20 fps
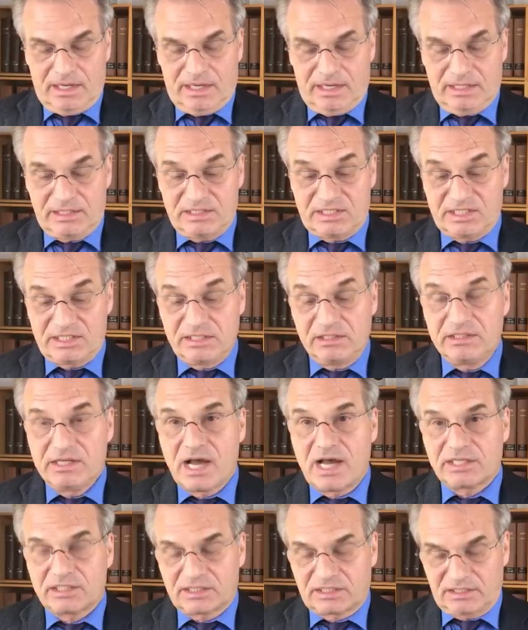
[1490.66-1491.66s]
It is still
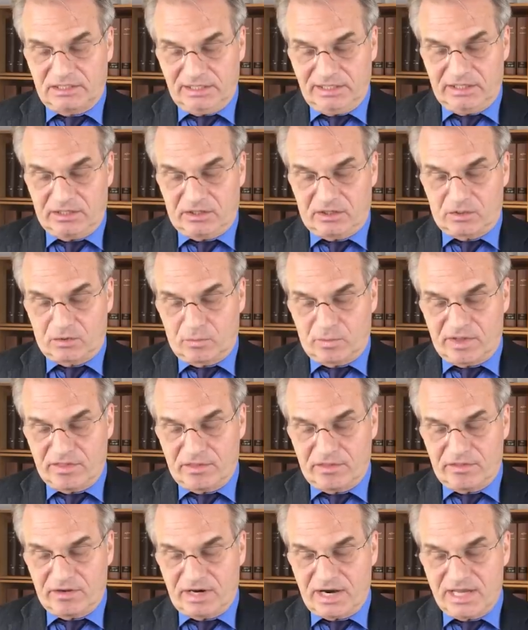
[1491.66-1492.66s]
not clear
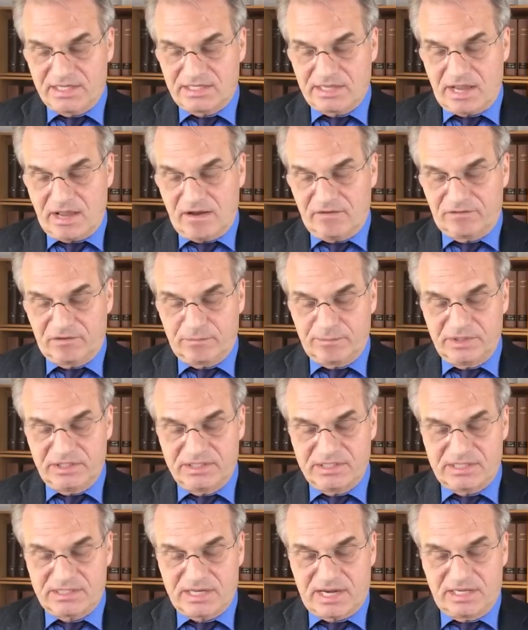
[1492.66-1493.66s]
whether there has ever been
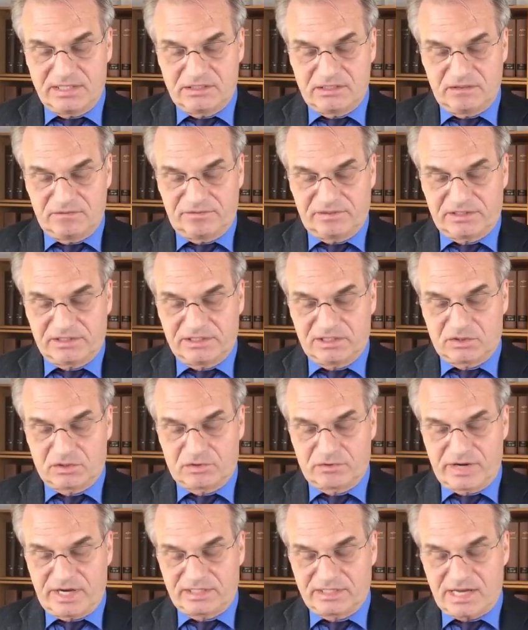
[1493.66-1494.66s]
a scientifically
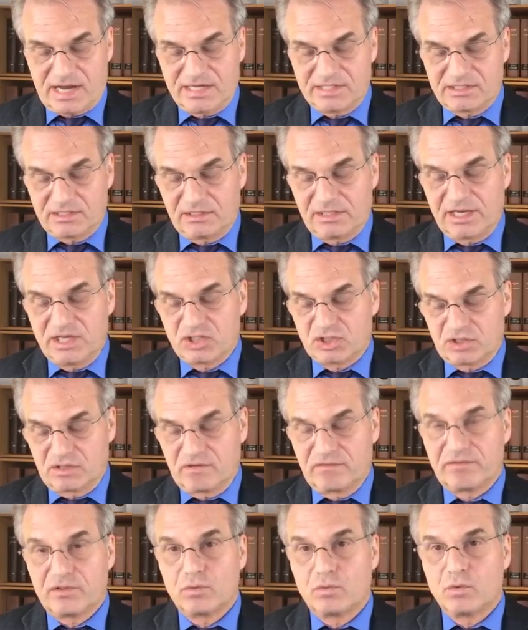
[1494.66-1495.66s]
correct isolation
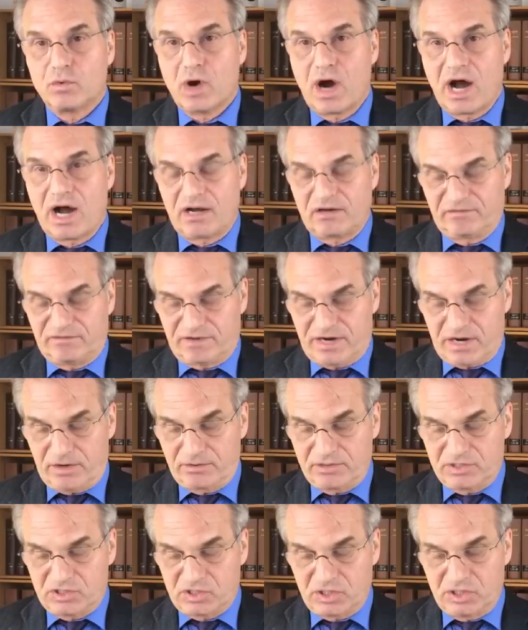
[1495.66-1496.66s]
of the Wuhan
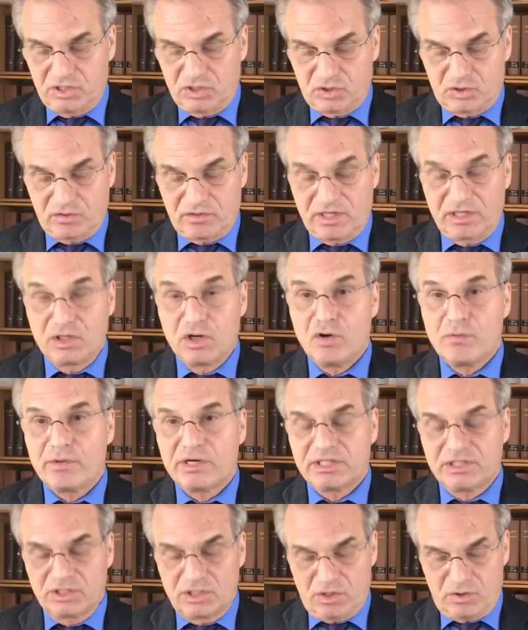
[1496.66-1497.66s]
virus, so that
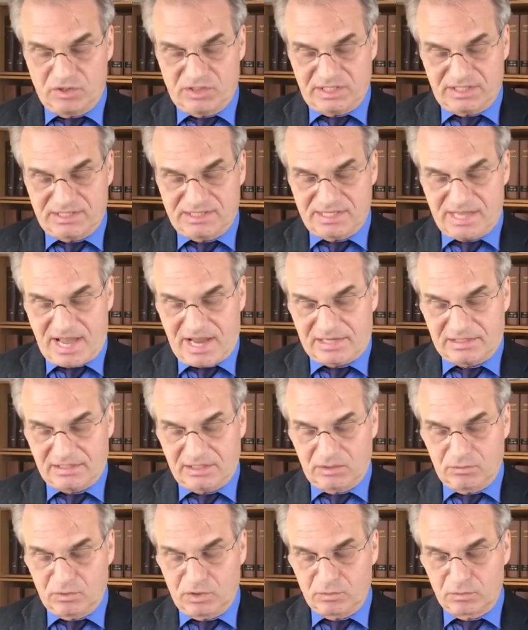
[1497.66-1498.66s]
nobody knows
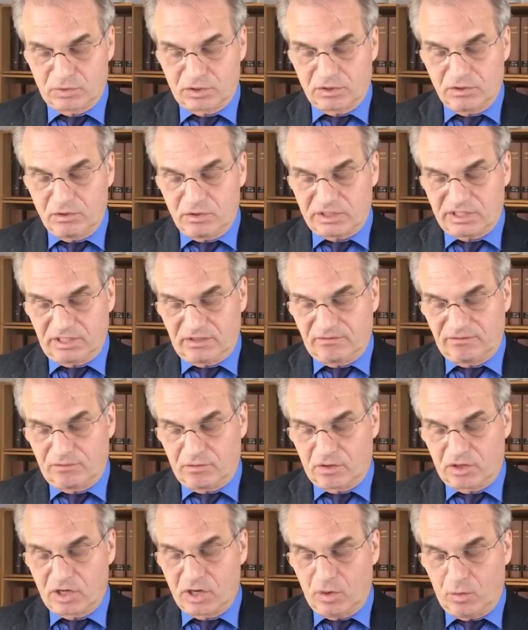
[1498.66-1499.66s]
exactly what we're looking
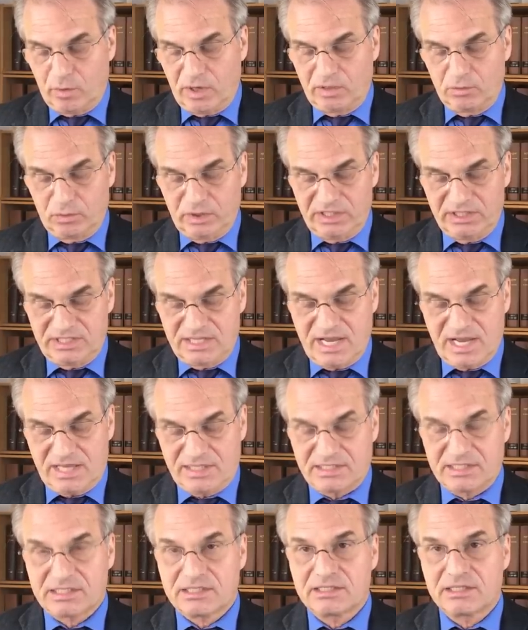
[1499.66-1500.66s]
for when we
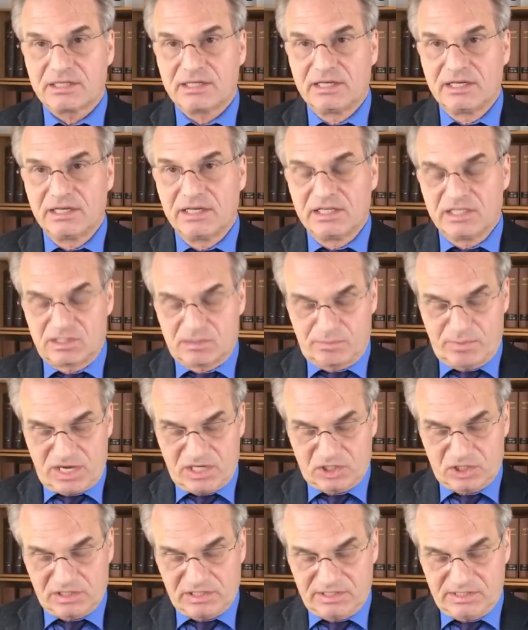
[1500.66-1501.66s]
test,
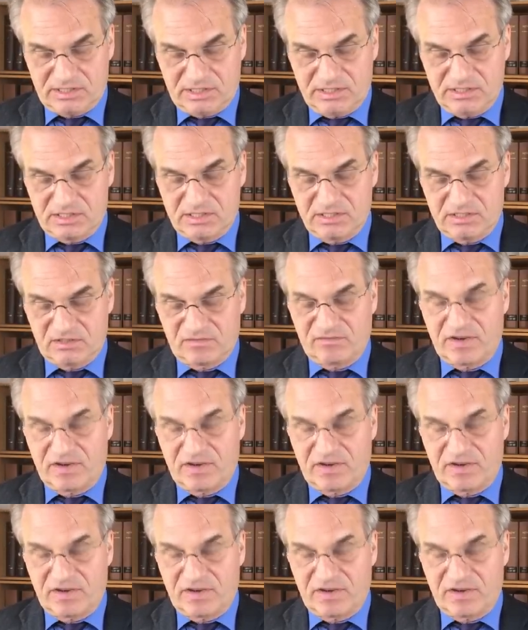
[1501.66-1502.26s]
especially since this